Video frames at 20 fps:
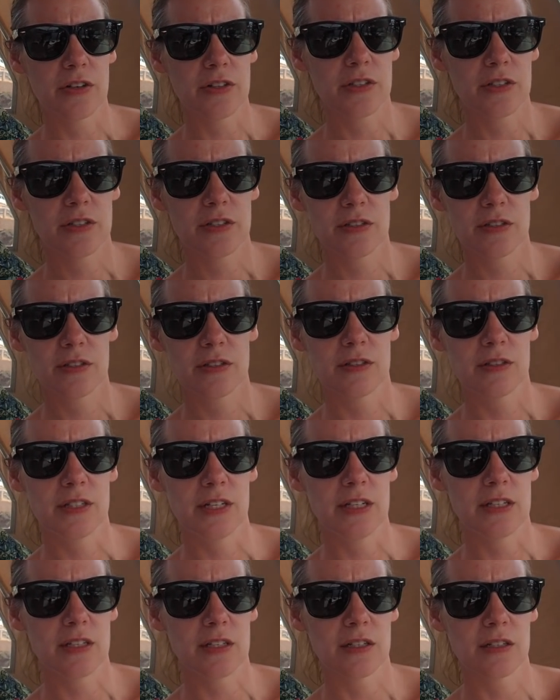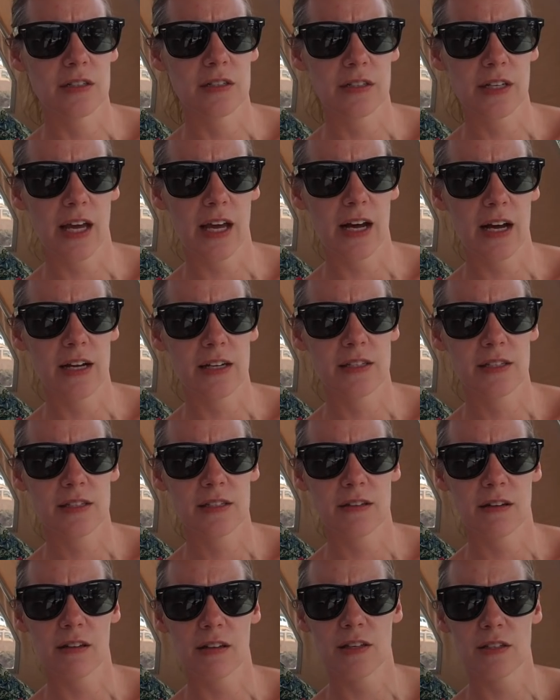there's diesel,
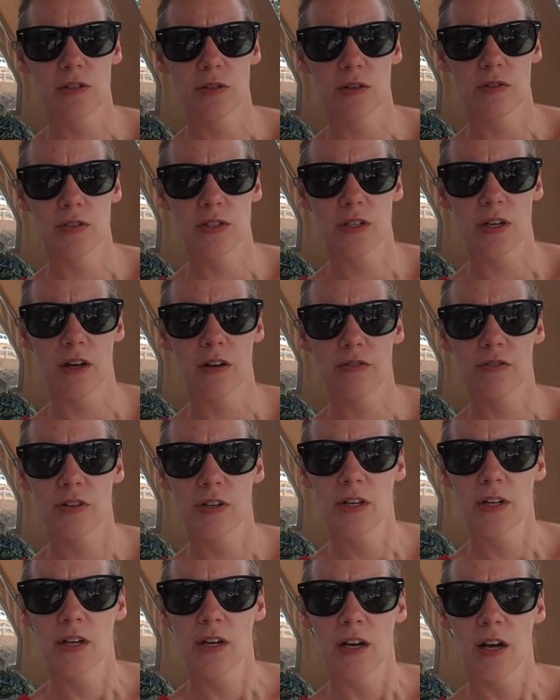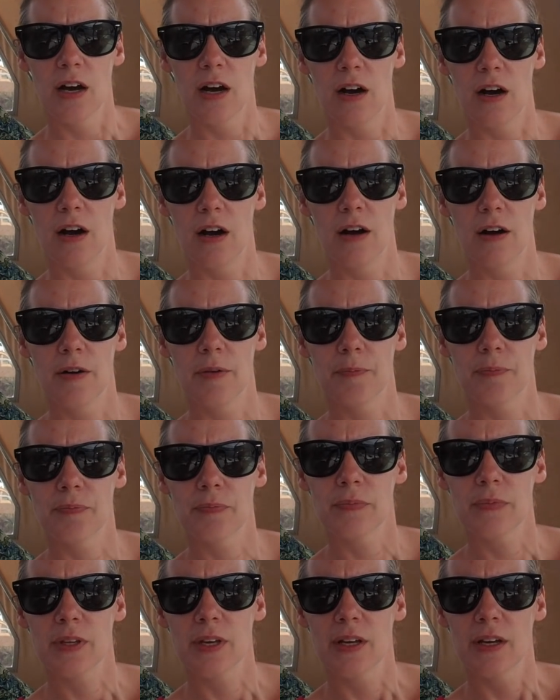gas, all that sort of stuff. Um,
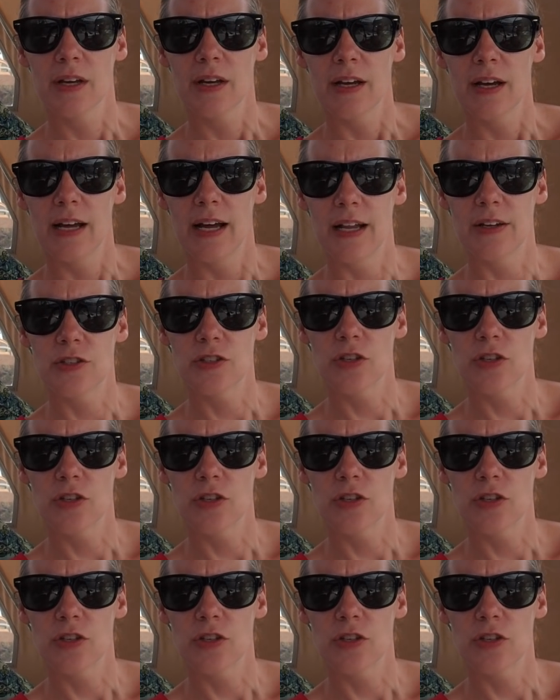and